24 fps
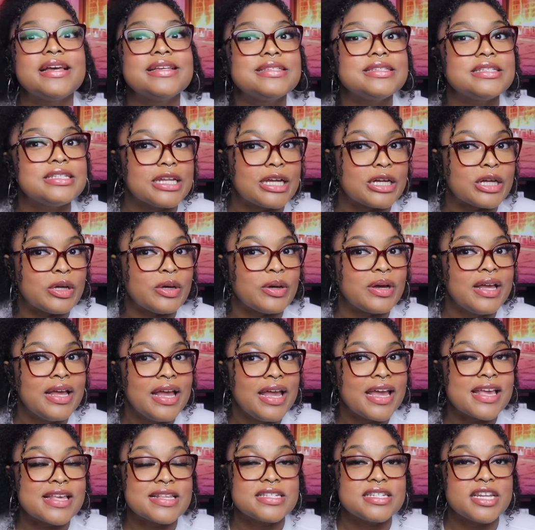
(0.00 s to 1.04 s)
still
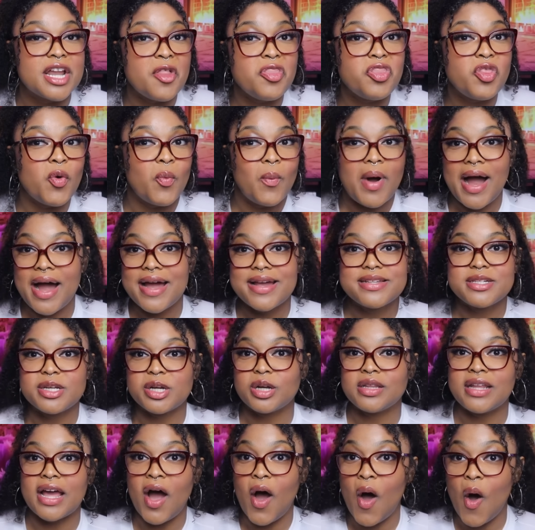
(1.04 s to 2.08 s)
is none the
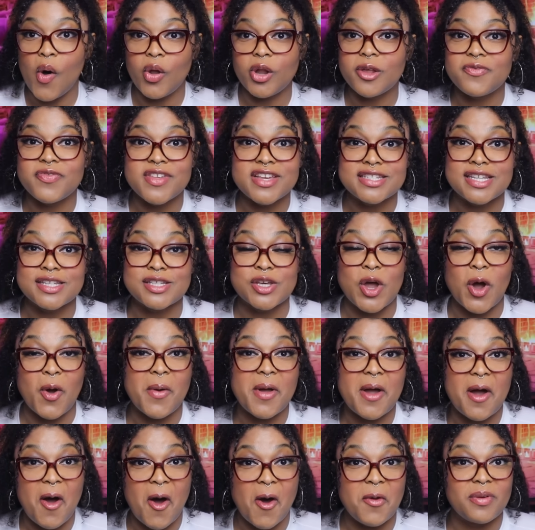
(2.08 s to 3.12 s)
wiser that all of this is
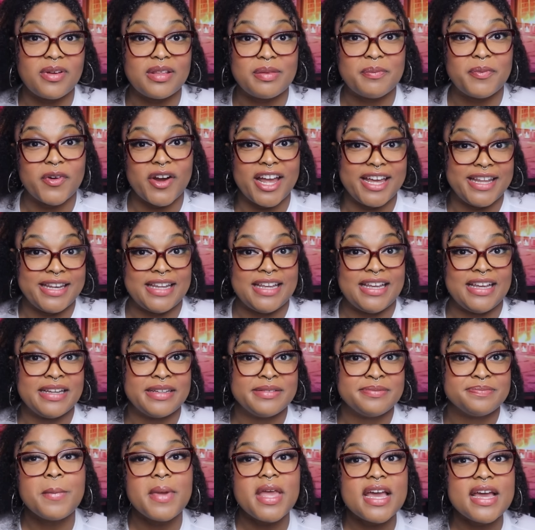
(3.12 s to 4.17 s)
going on with
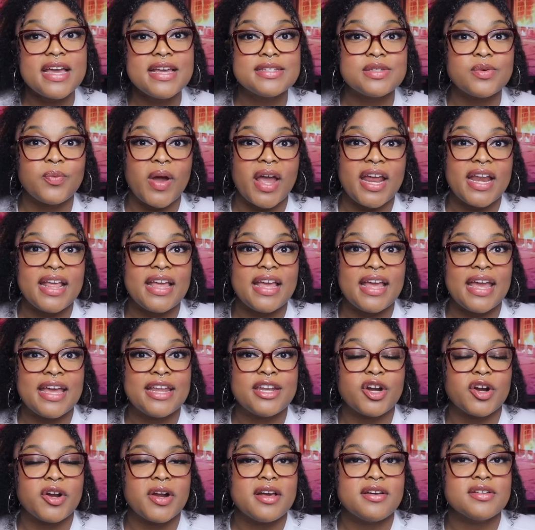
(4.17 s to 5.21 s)
Brandy. Mia is waiting
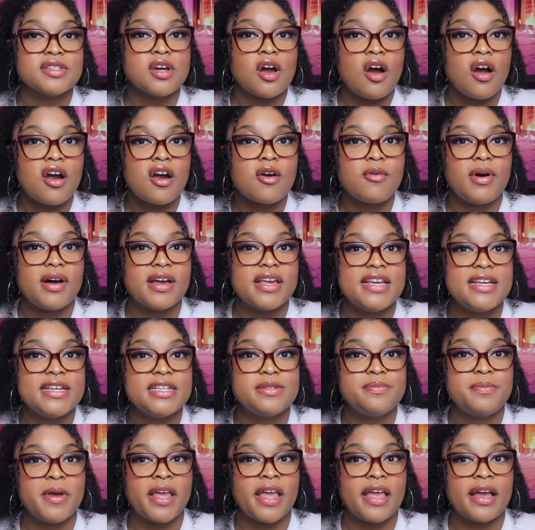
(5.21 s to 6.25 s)
in Darnell's car while
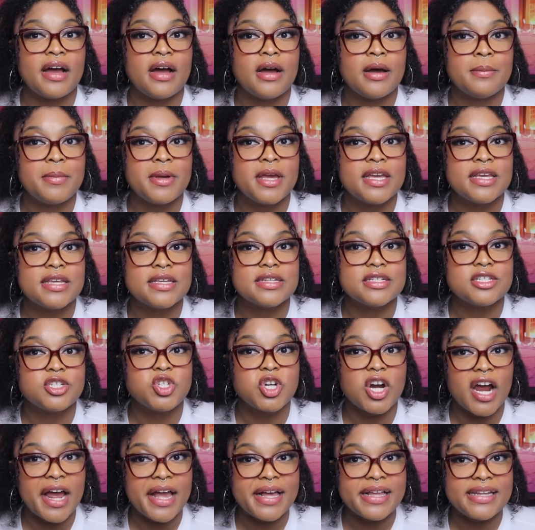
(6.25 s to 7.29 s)
he's picking up his
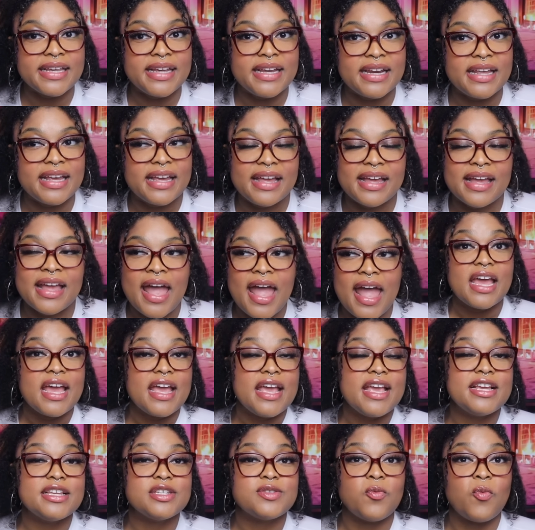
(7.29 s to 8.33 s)
dry cleaning.
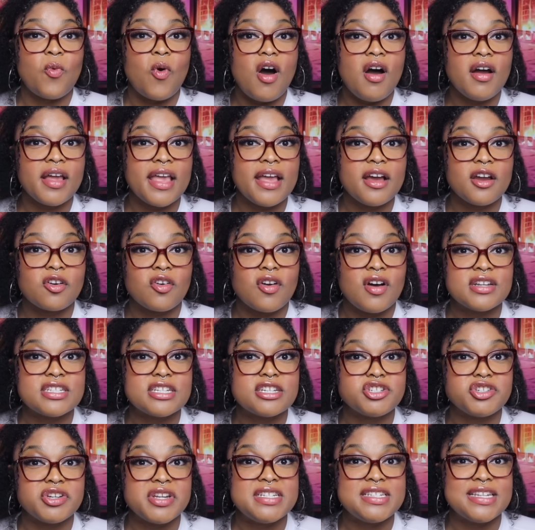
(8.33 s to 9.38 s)
He's walking across the
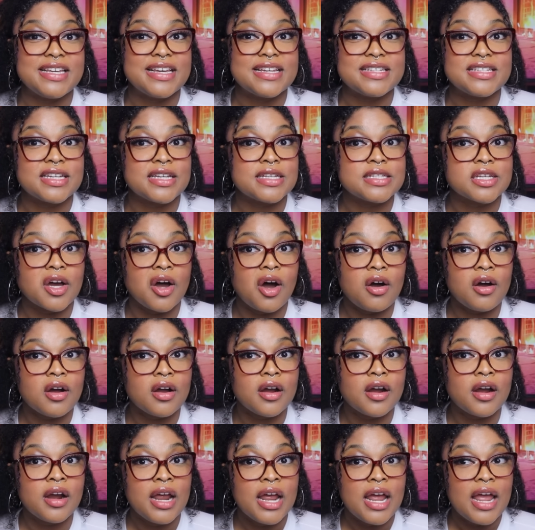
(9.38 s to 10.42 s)
street to get to his
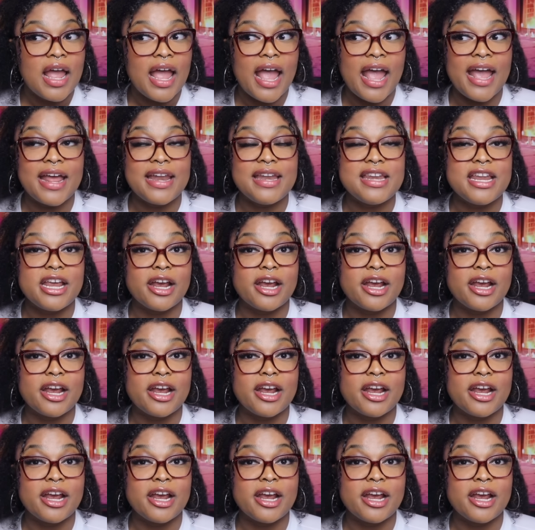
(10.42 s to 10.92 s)
car, and